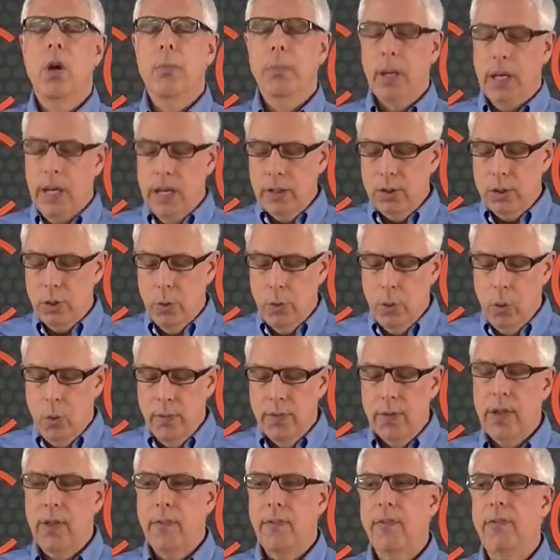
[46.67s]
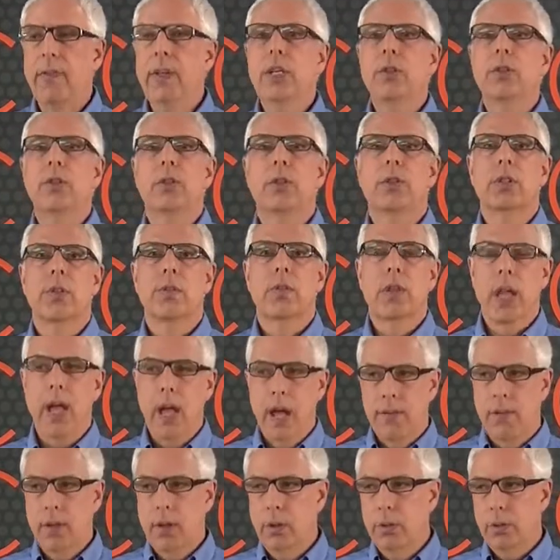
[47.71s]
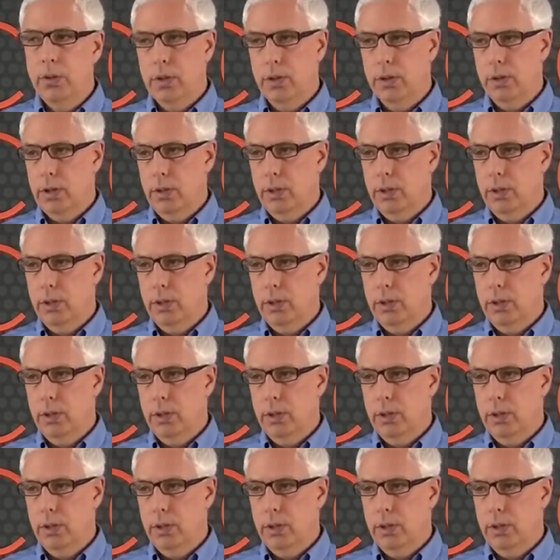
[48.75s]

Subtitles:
But let's go over the features of the Evolution